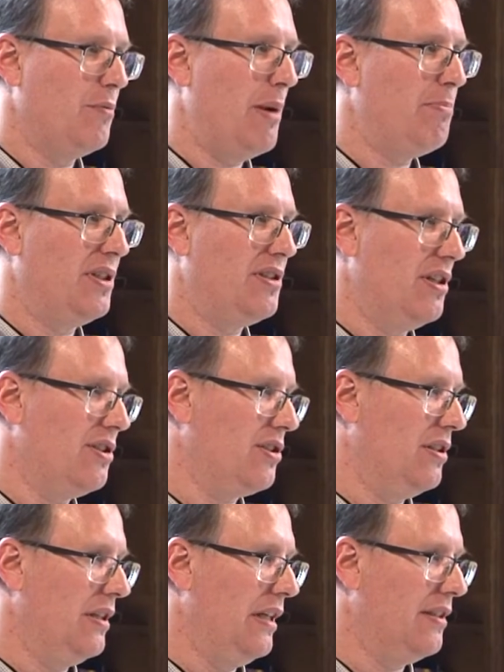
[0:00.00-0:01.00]

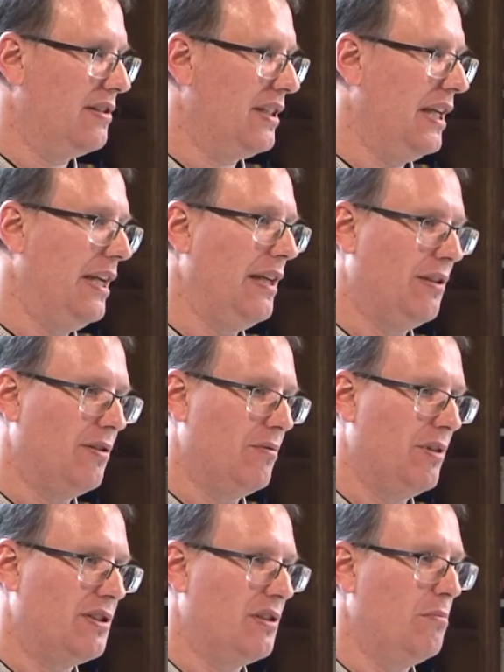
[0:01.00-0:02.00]
repetition is key to
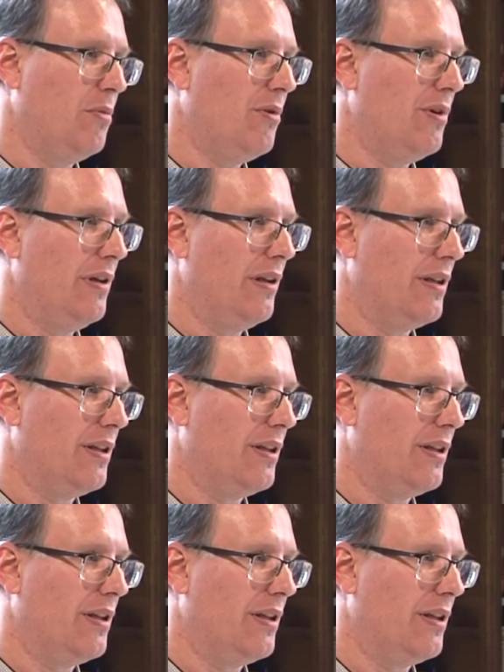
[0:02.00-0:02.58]
what's important.